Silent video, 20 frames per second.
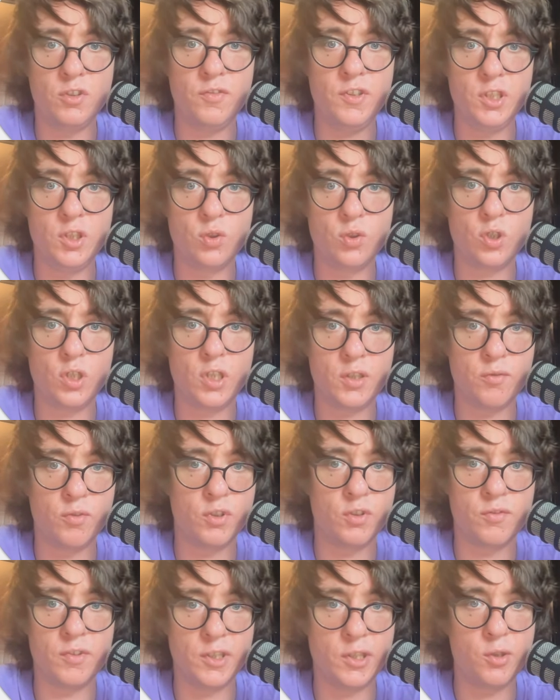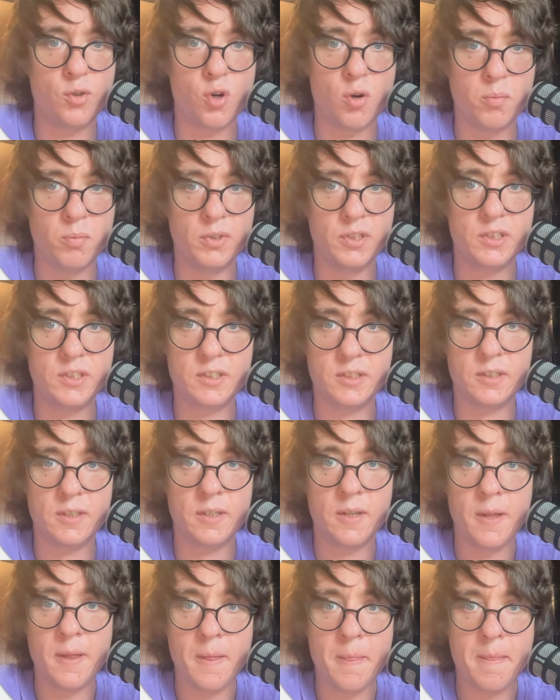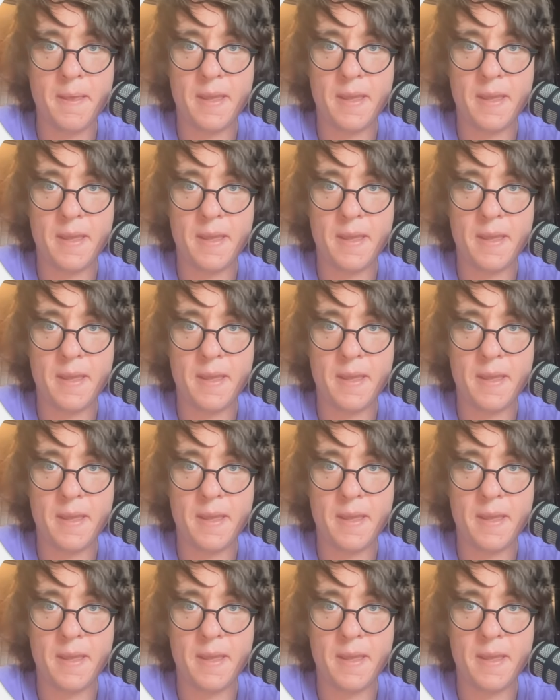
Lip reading: will be visible only in this area.